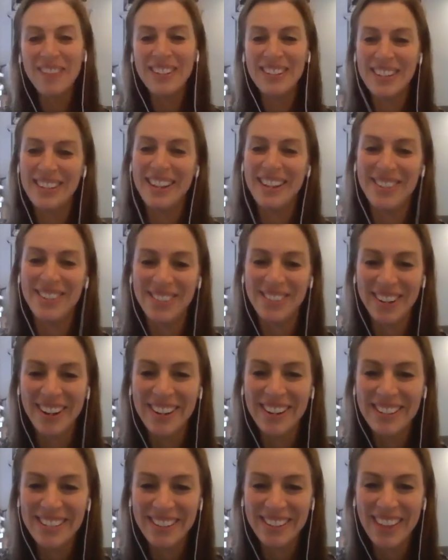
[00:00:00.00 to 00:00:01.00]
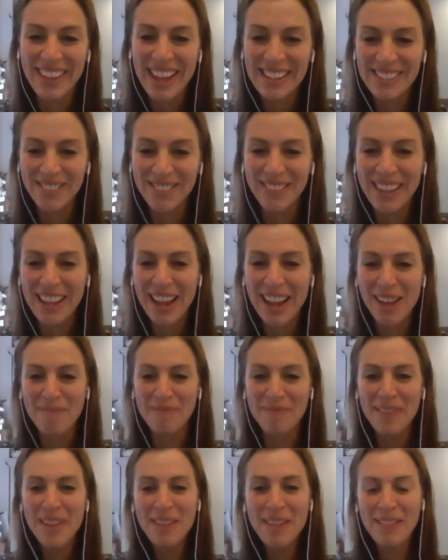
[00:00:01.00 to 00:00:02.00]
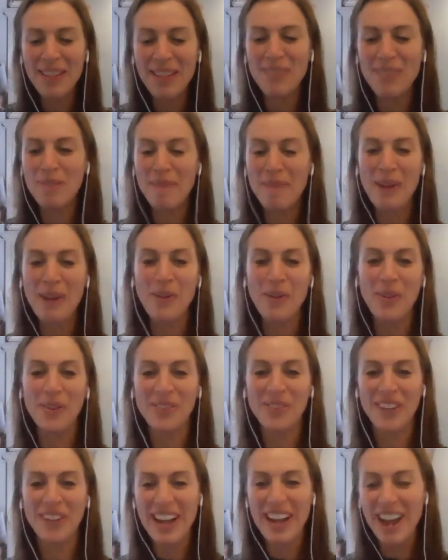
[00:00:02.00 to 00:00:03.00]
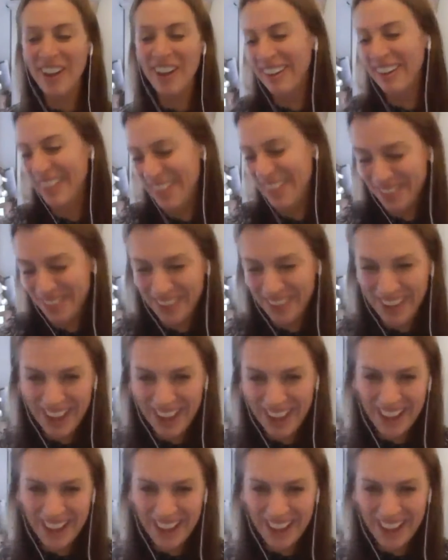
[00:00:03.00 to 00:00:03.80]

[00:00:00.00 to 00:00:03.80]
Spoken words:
the teenage years, so that's something that's one of my goals right now. But,